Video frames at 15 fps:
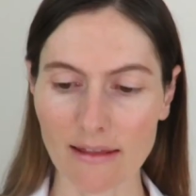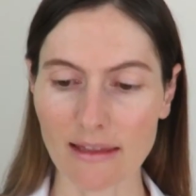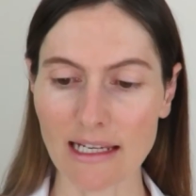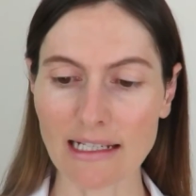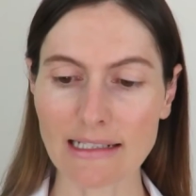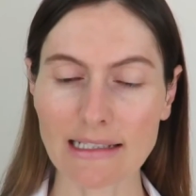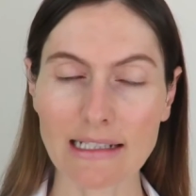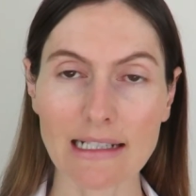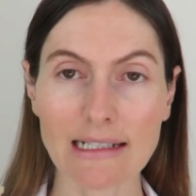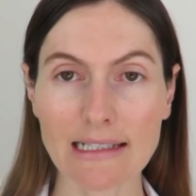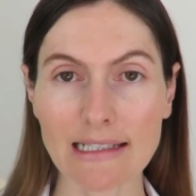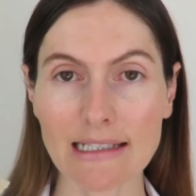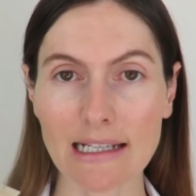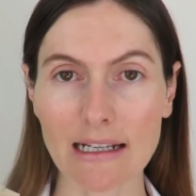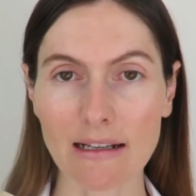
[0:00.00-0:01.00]
This
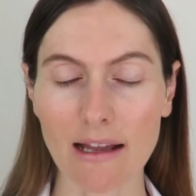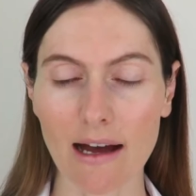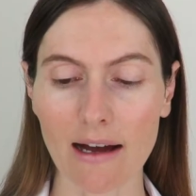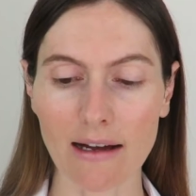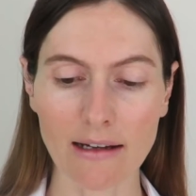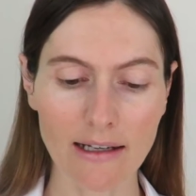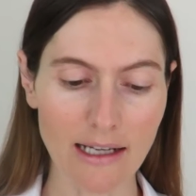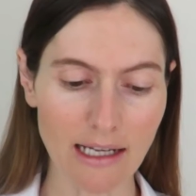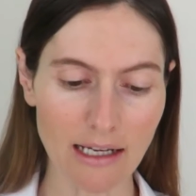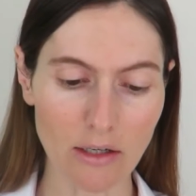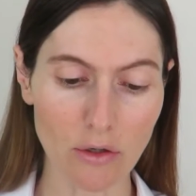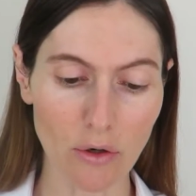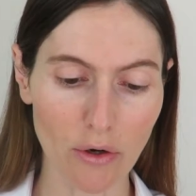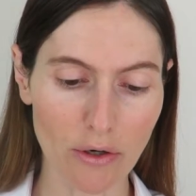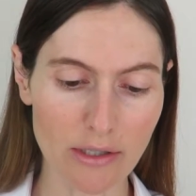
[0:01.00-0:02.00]
concealer
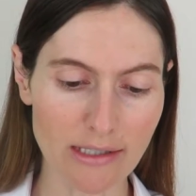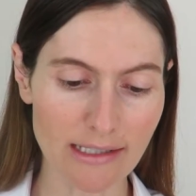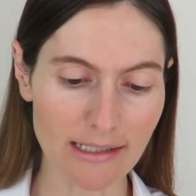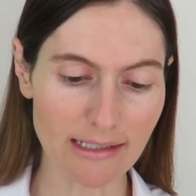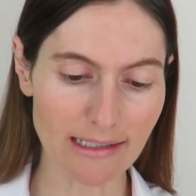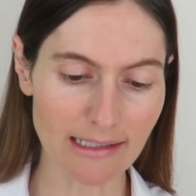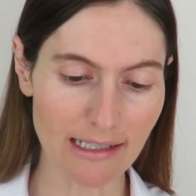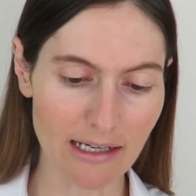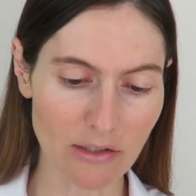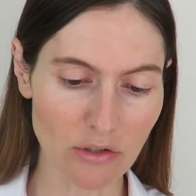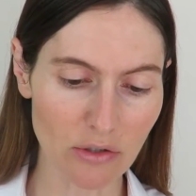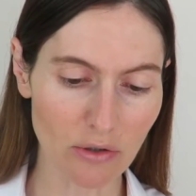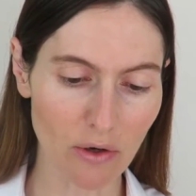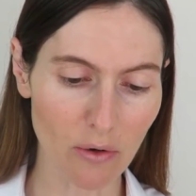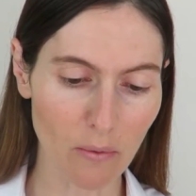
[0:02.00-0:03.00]
goes
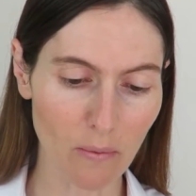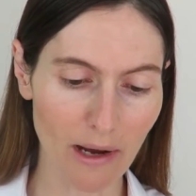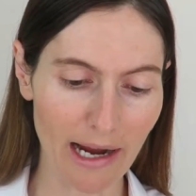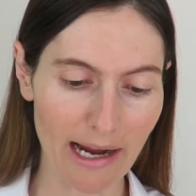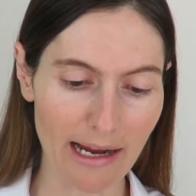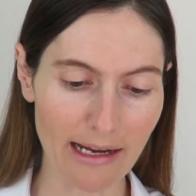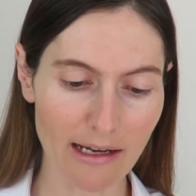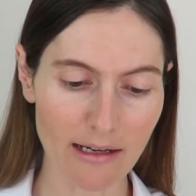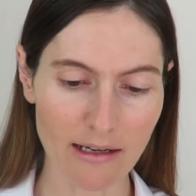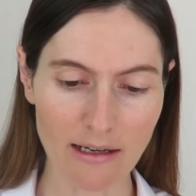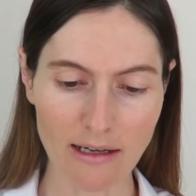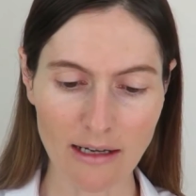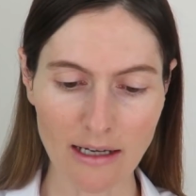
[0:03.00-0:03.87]
such a long way.